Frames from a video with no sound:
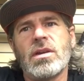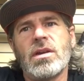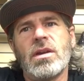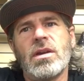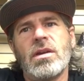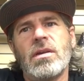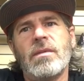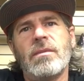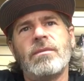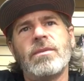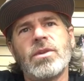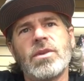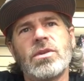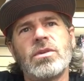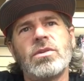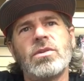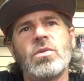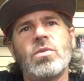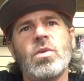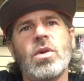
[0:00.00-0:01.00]
You
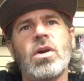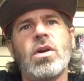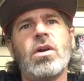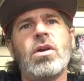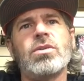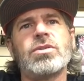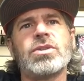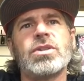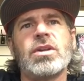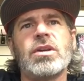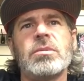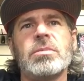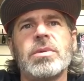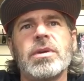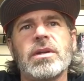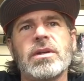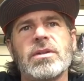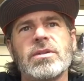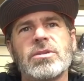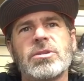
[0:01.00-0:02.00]
could do wall cherry
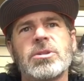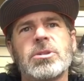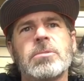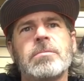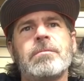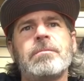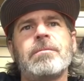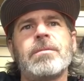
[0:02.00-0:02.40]
pickers.